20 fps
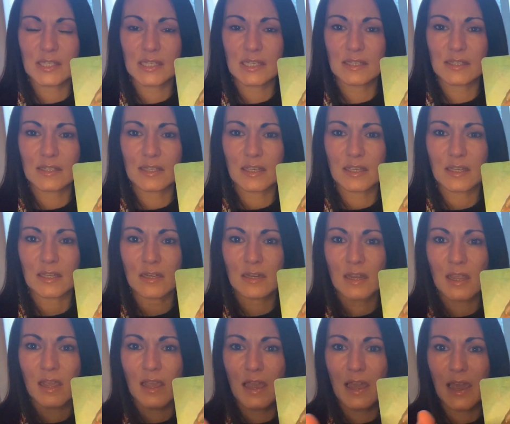season,
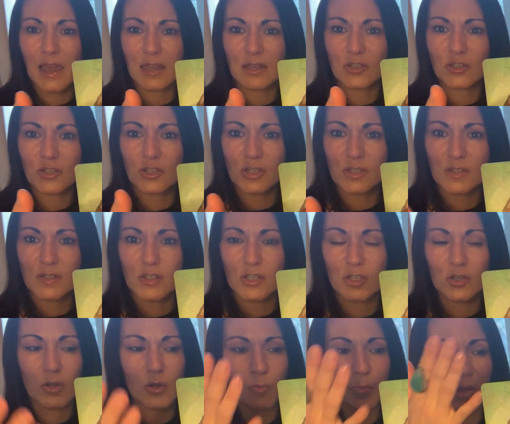and just,
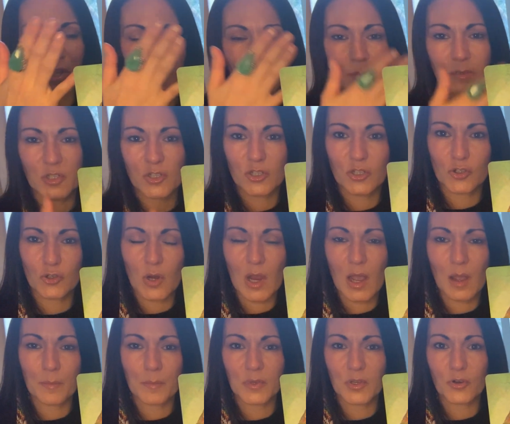you know, being able to
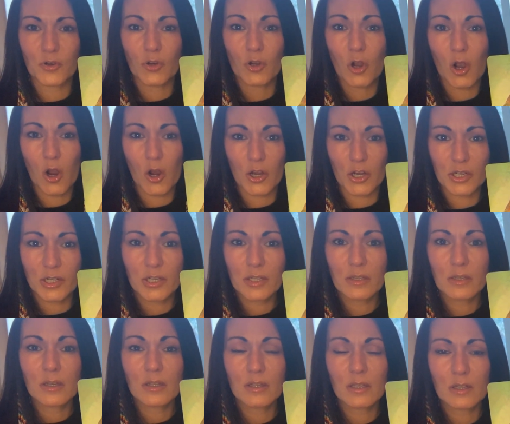drop your guard
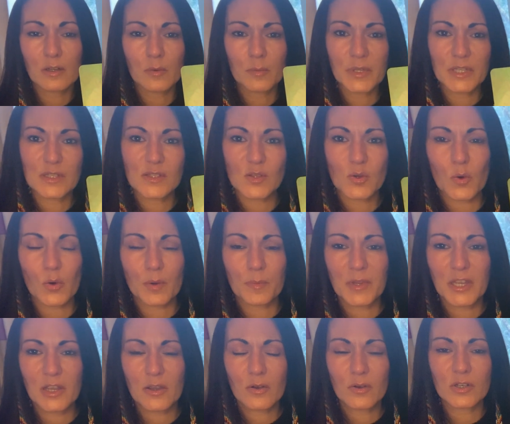a little bit,
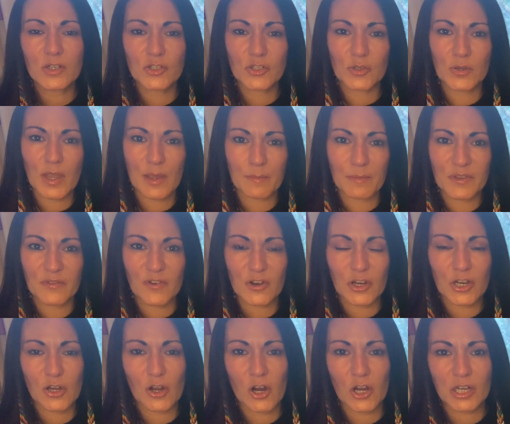Scorpio, because you can be
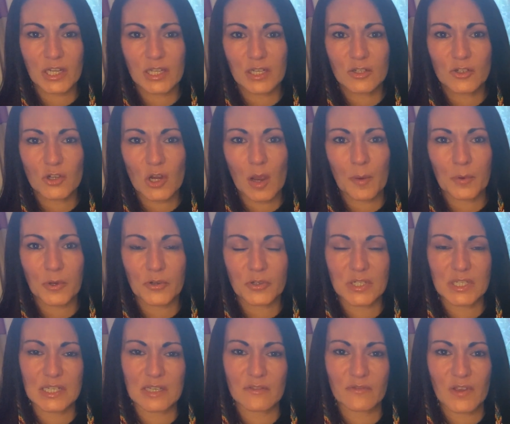very guarded. Drop your
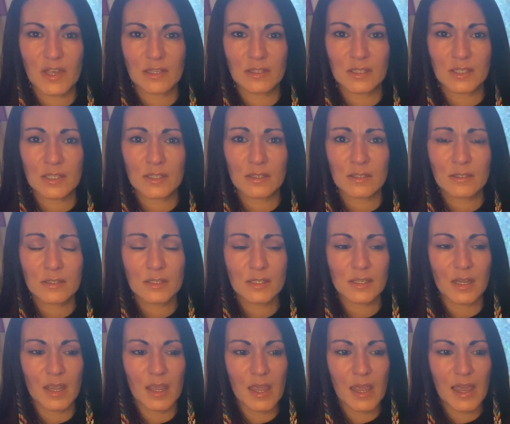defenses
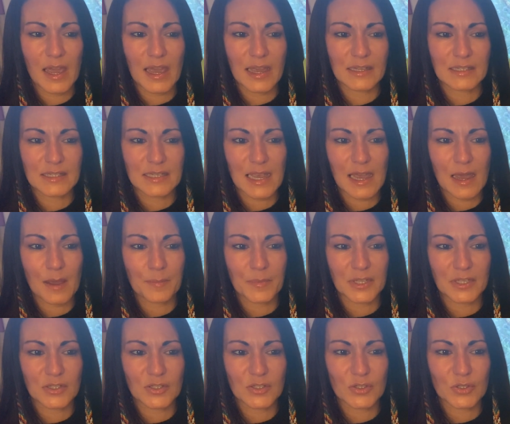and tap
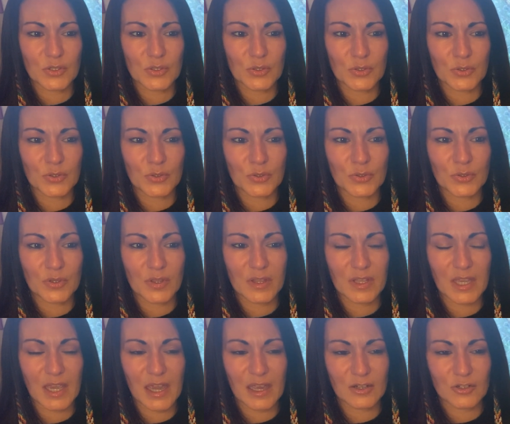into
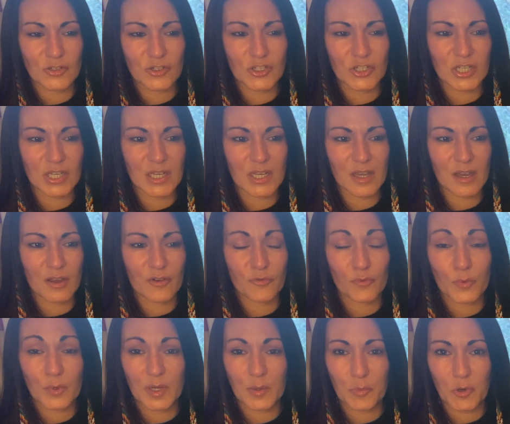the energy of
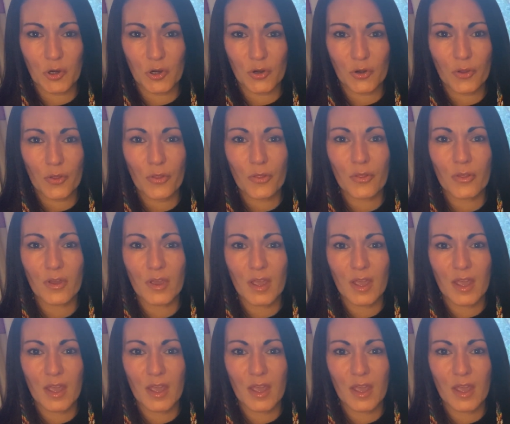rebirth